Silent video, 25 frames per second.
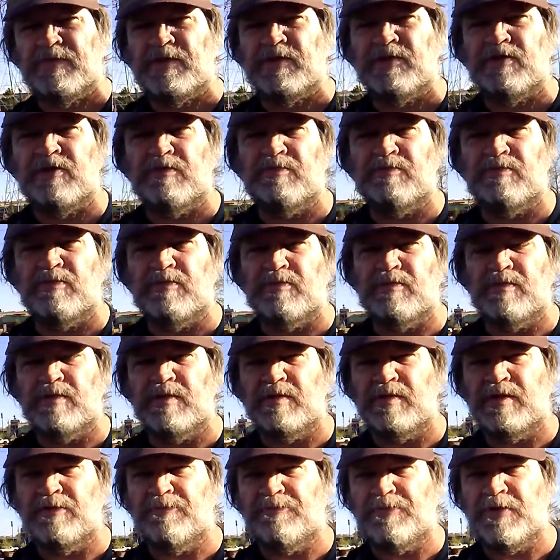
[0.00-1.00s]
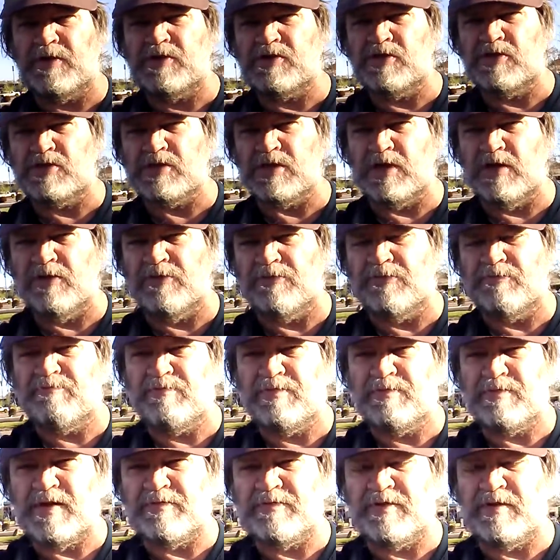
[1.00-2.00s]
you know, features of
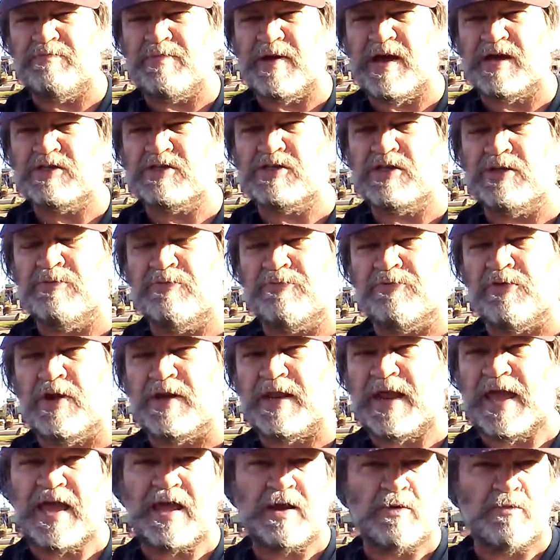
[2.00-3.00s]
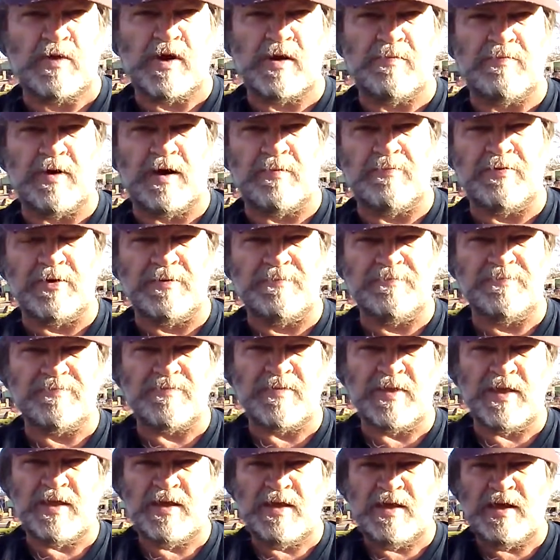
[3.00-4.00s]
having a bashed in front and rear bumper,
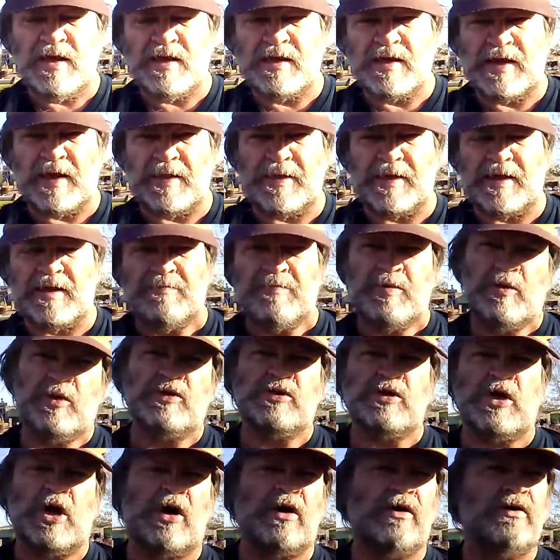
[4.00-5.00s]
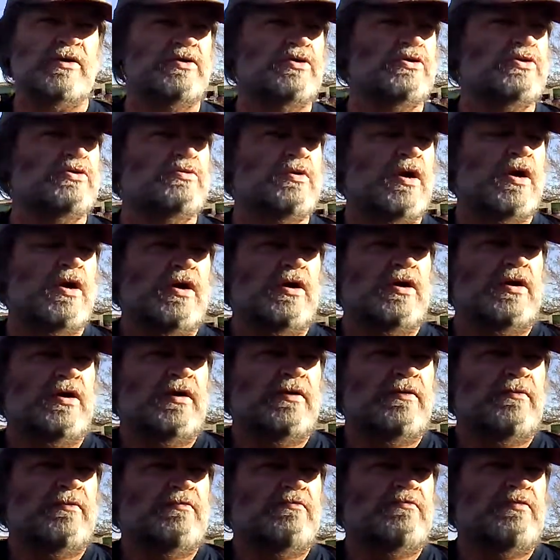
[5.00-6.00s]
kind of like a bulldog who's
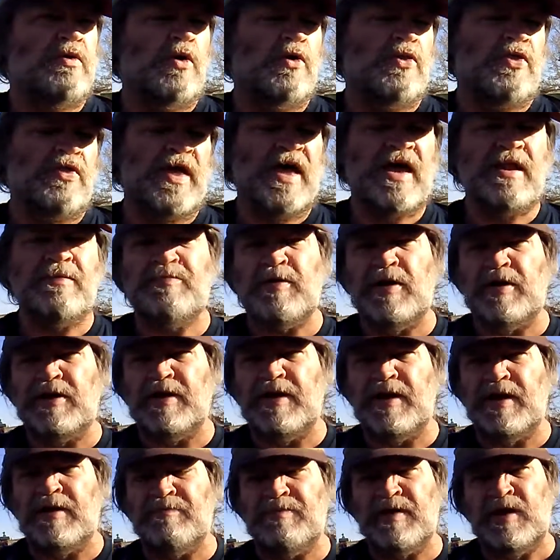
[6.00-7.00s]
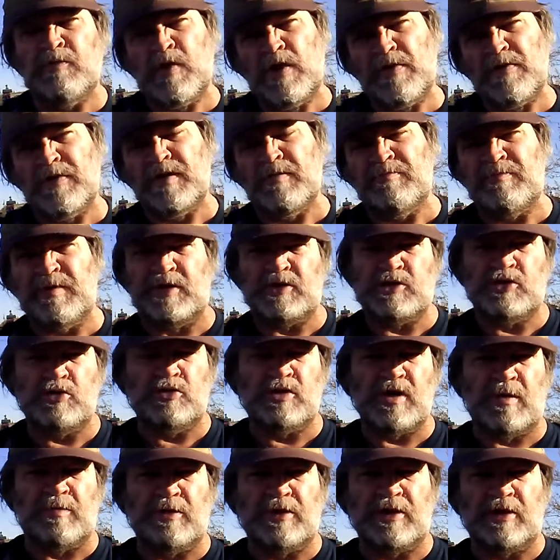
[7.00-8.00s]
both head butted and been rear-ended by
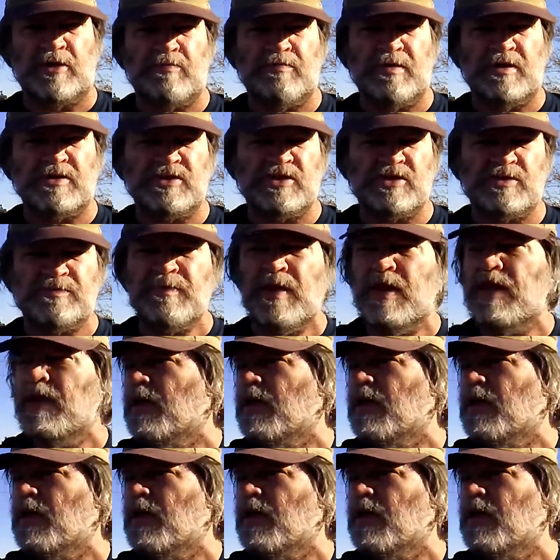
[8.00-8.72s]
two double-decker buses.